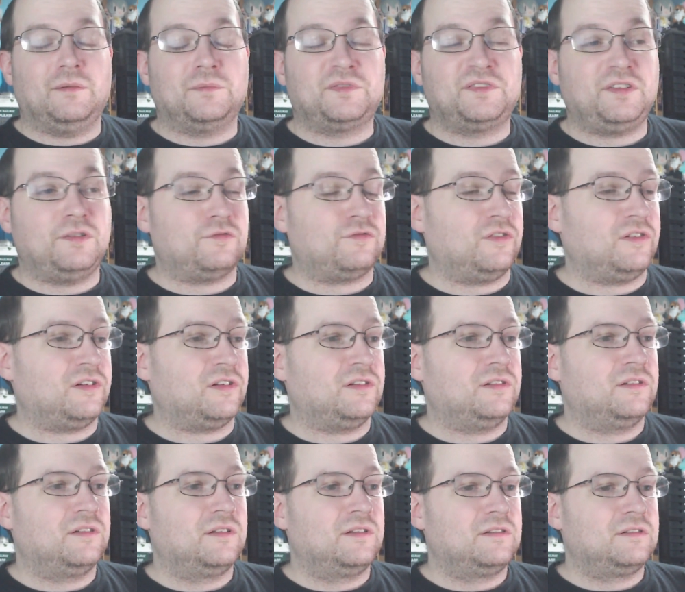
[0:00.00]
I'm still
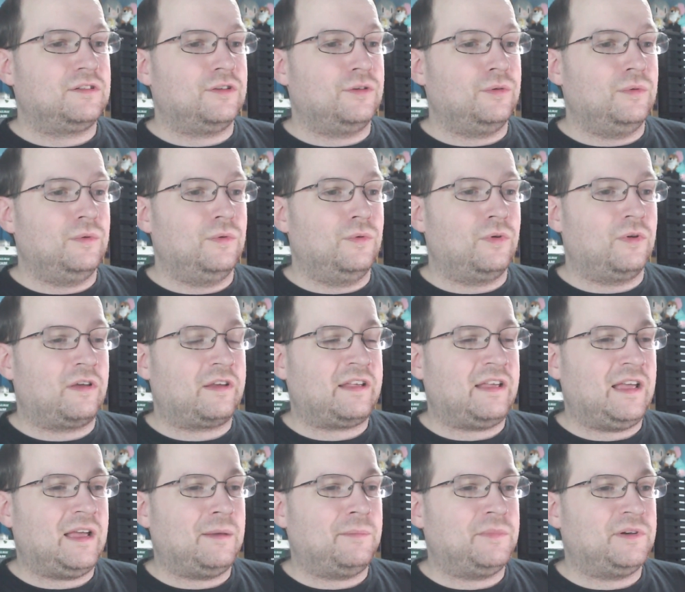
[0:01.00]
trying to do all I
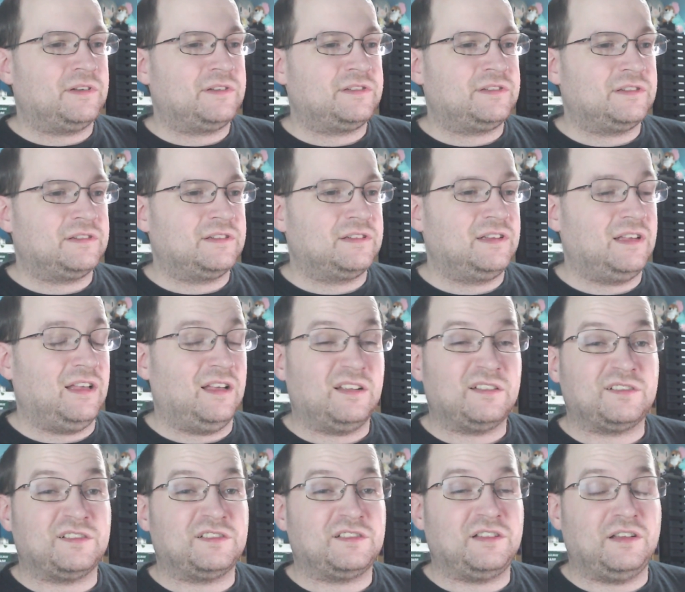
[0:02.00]
can, but yeah,
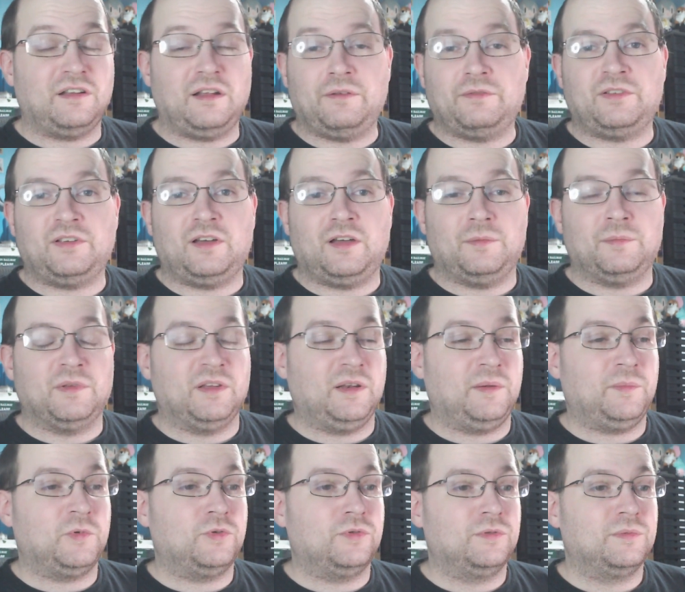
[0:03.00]
I just don't have time
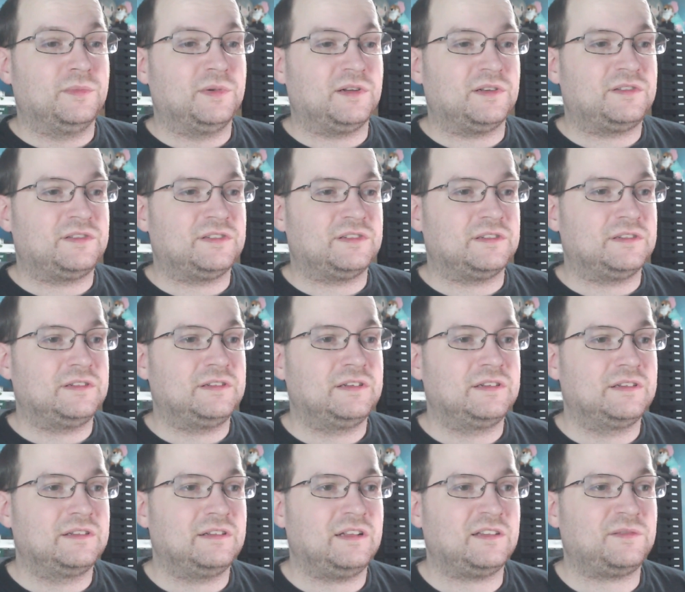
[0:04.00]
anymore. But
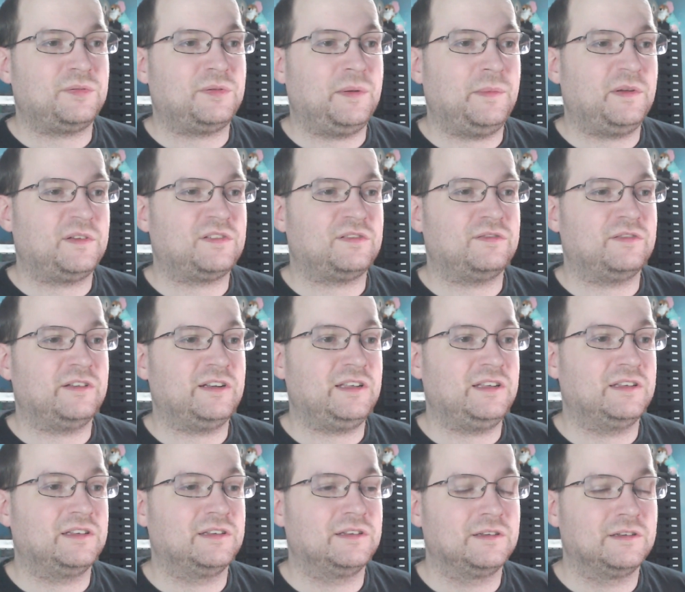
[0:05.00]
that's pretty much it,
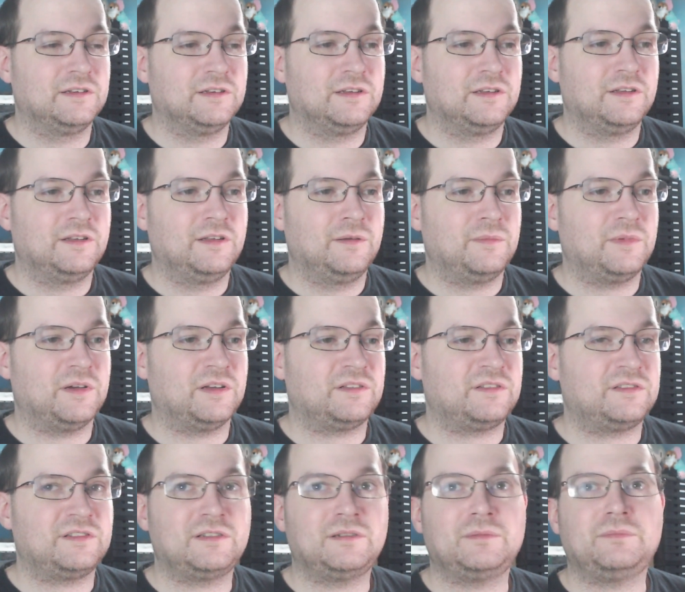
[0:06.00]
really.
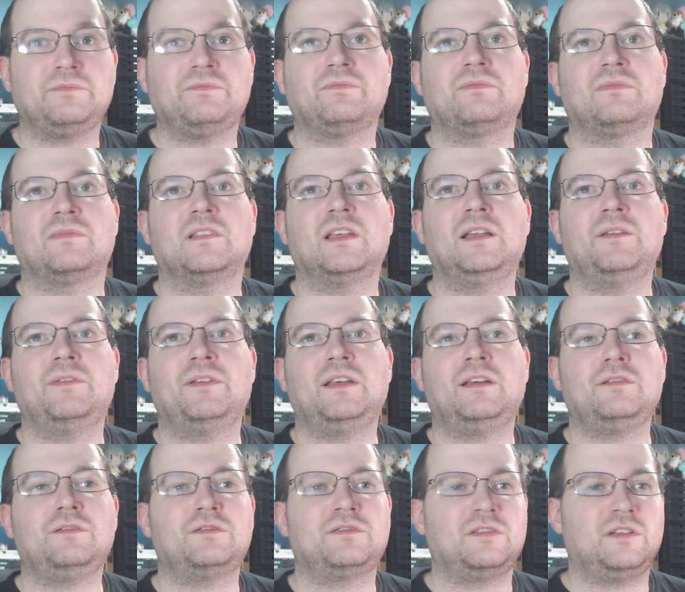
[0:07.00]
But anything
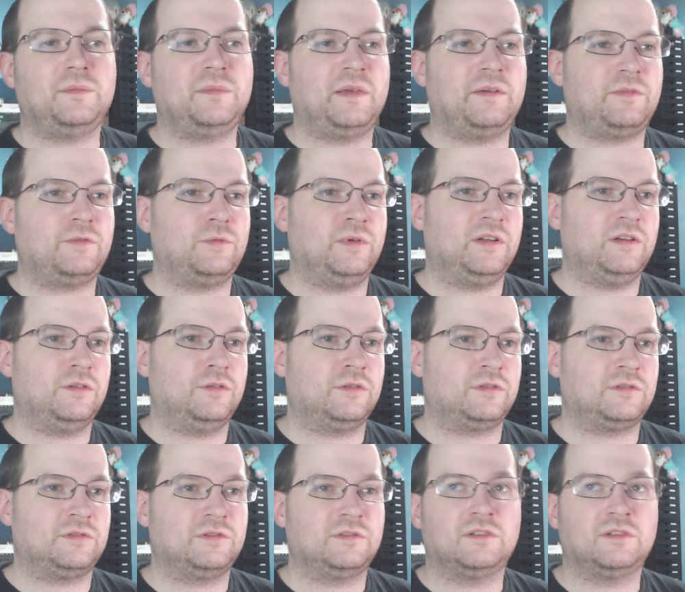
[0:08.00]
else? Let me have a quick look.